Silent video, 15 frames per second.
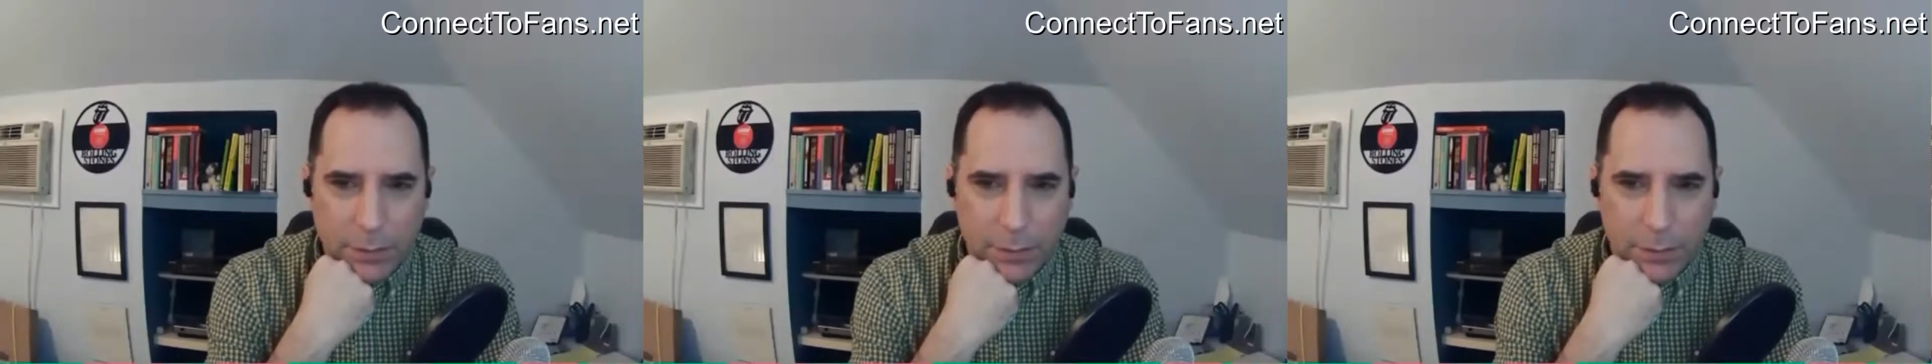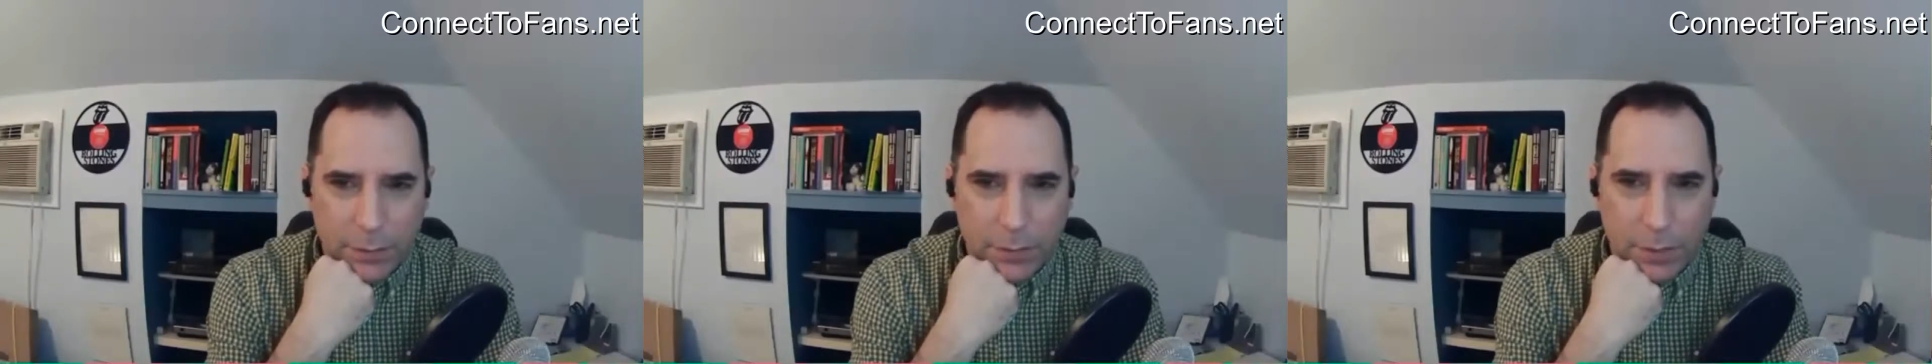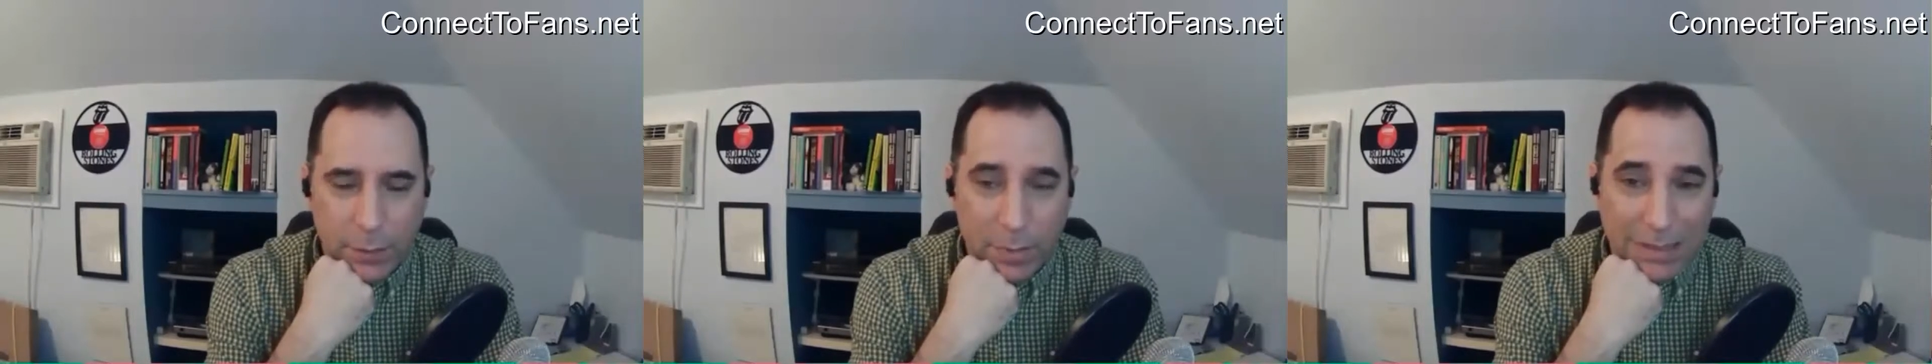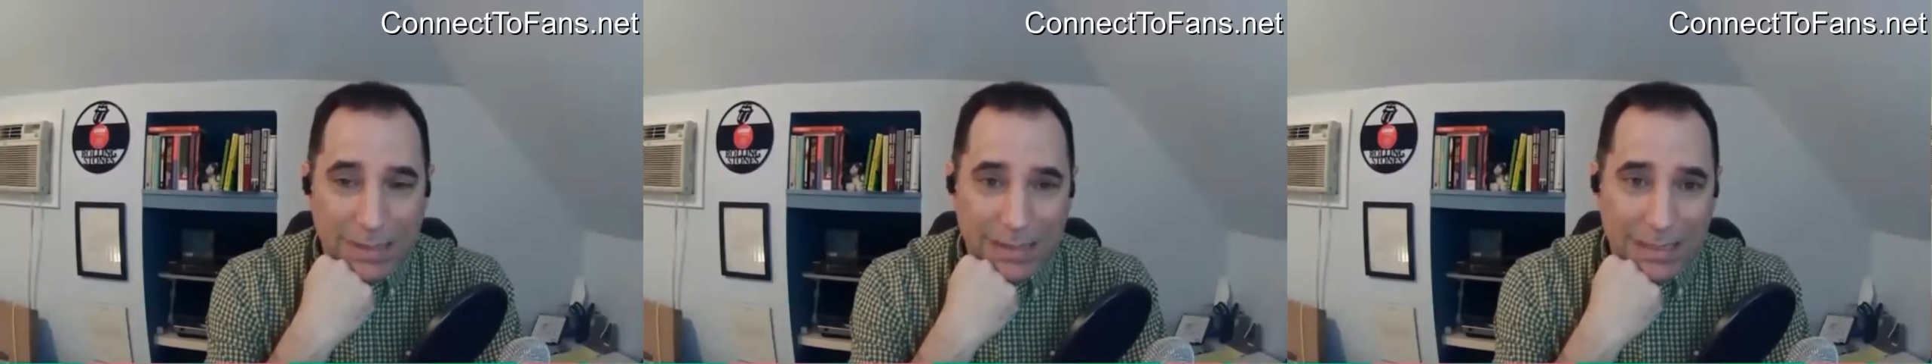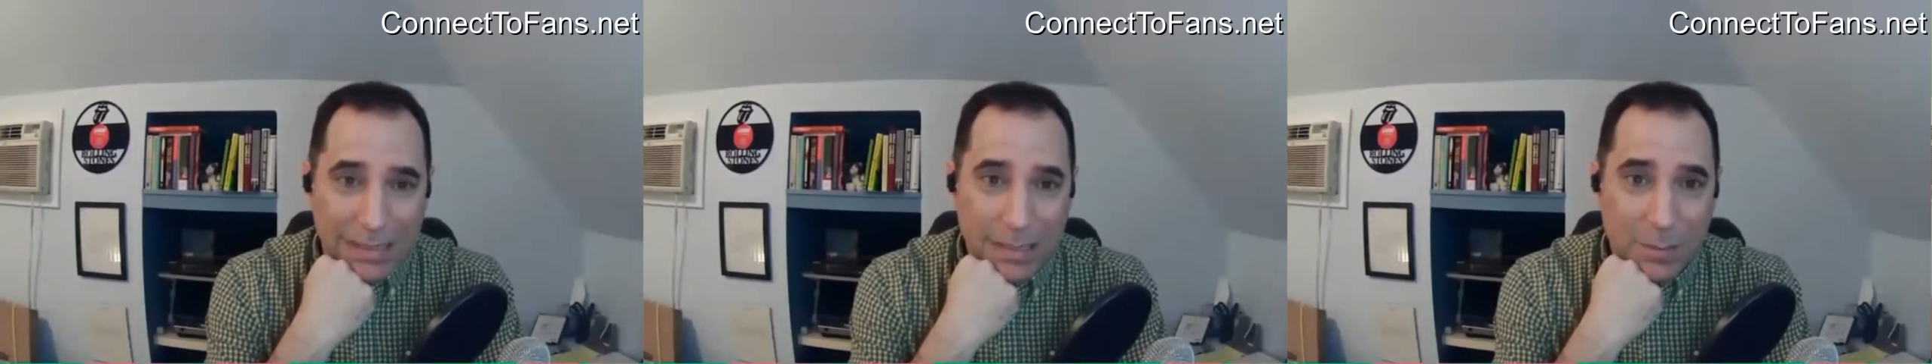And so, but
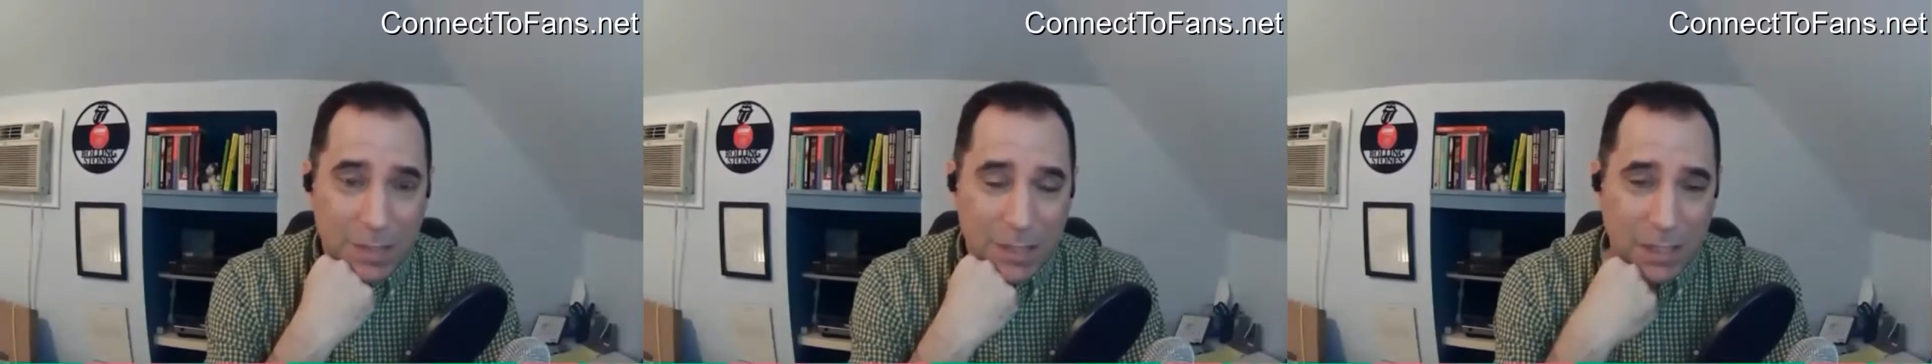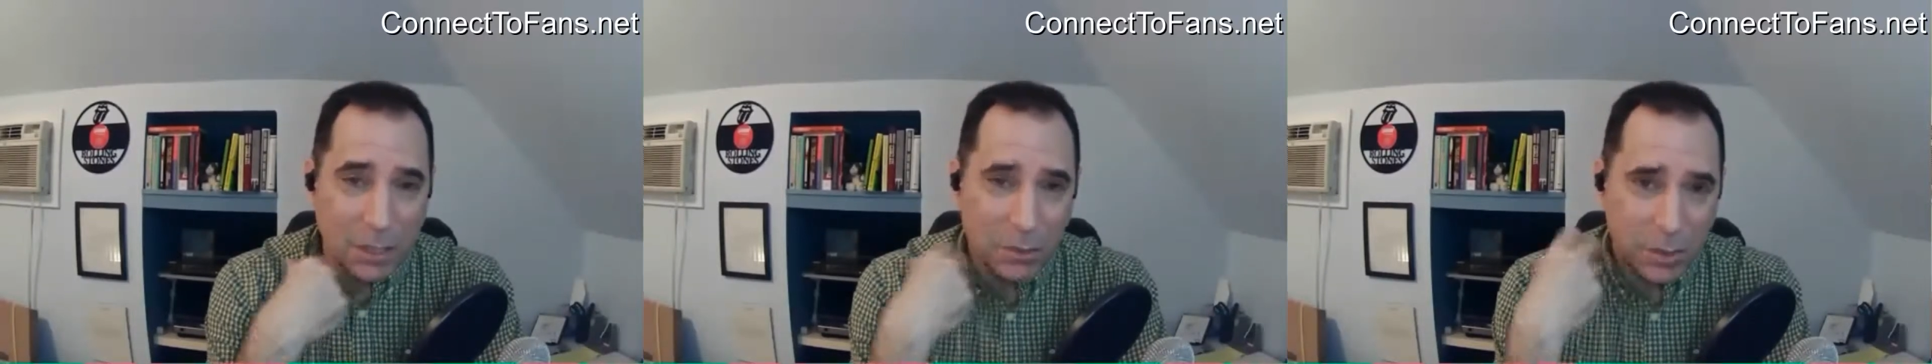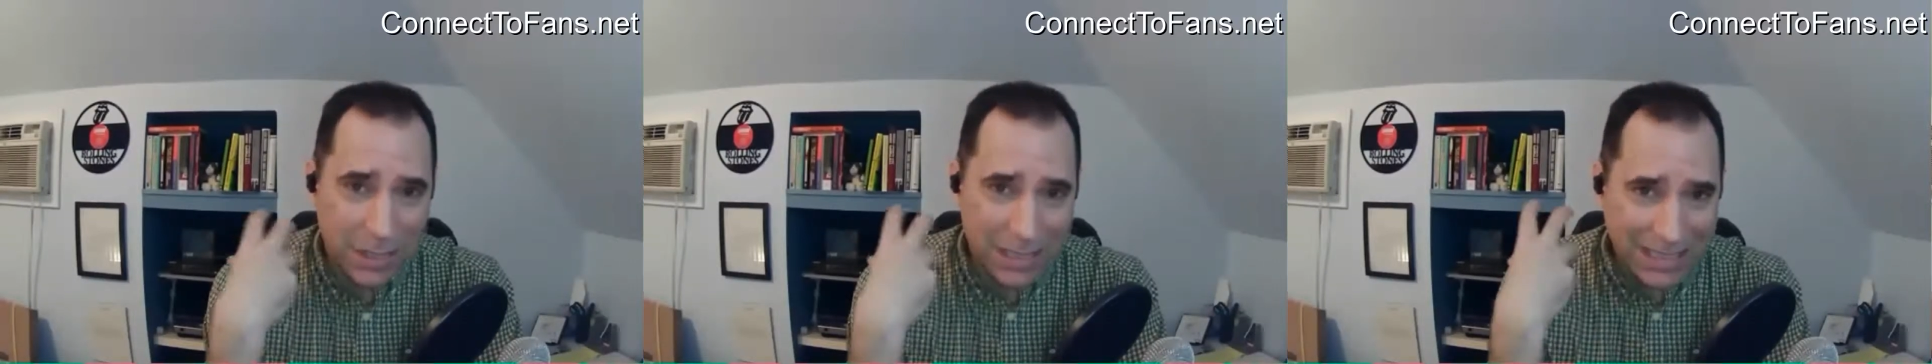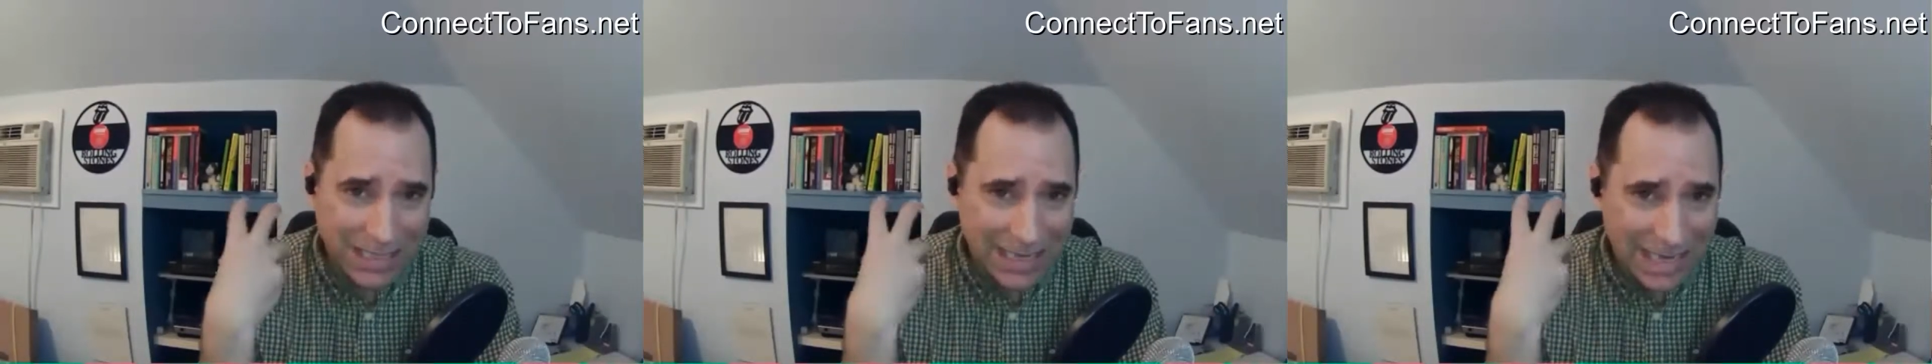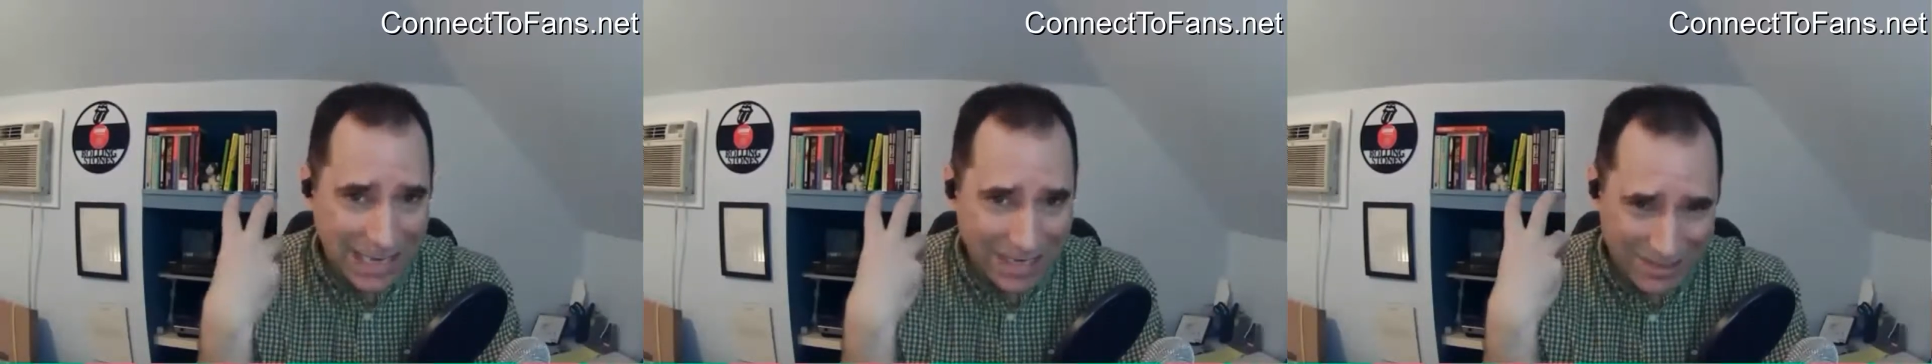it seems like you could
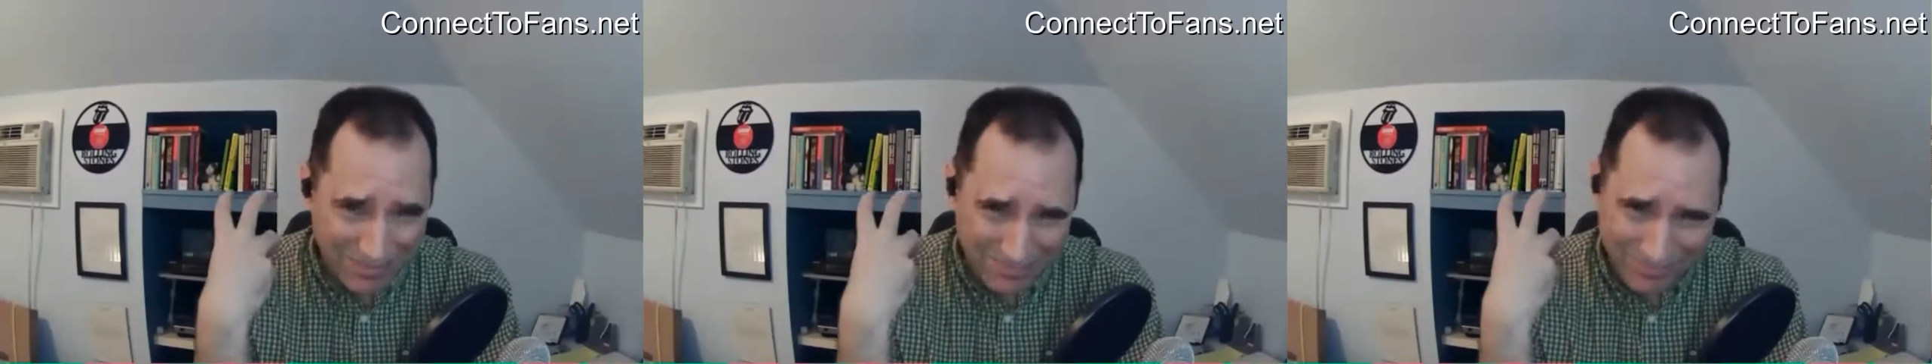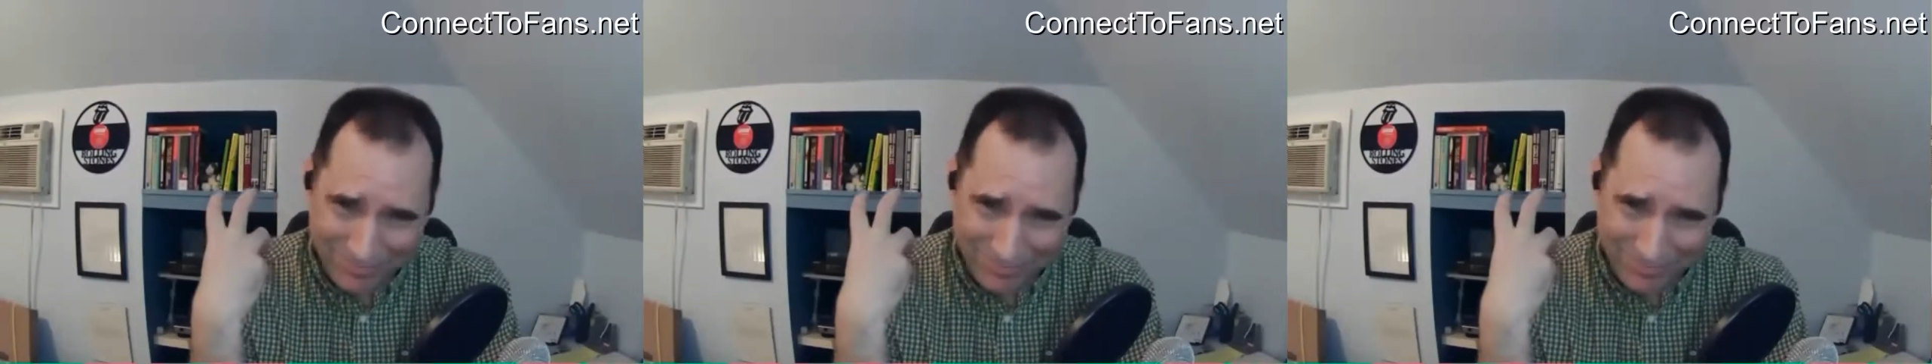just get